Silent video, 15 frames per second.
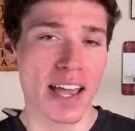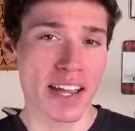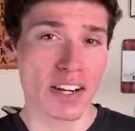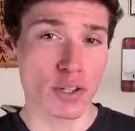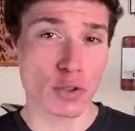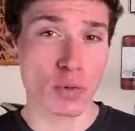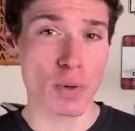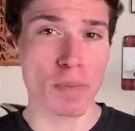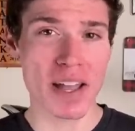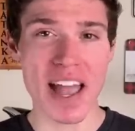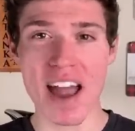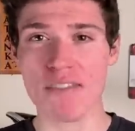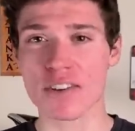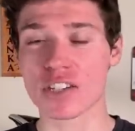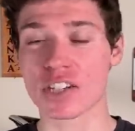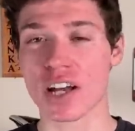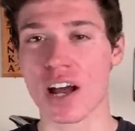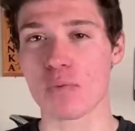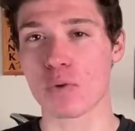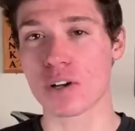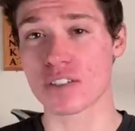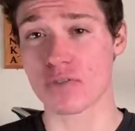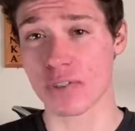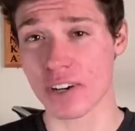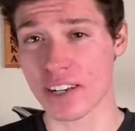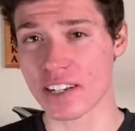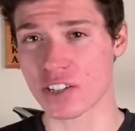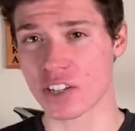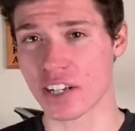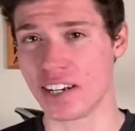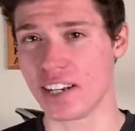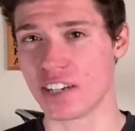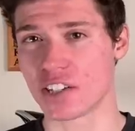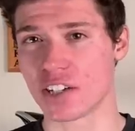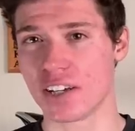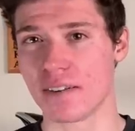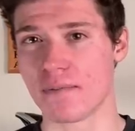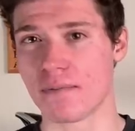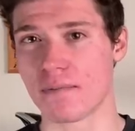Here's what my average time was for each condition.